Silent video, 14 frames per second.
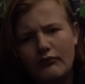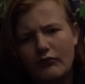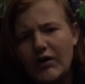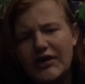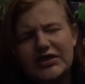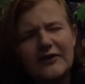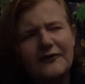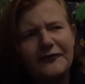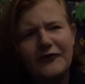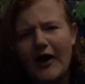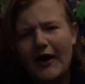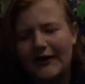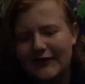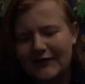What the
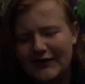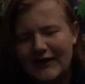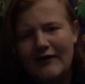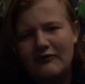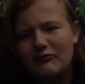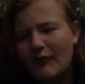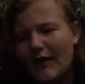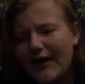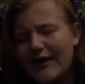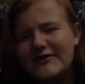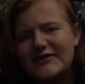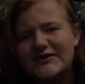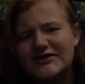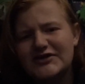fuck? Why
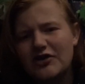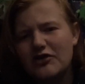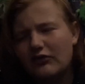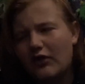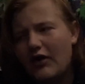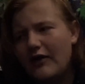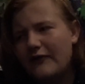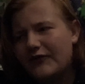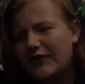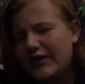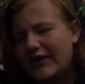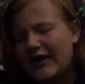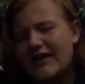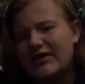is it so long for
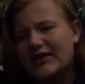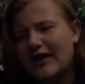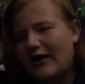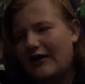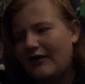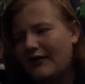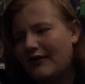you to get there?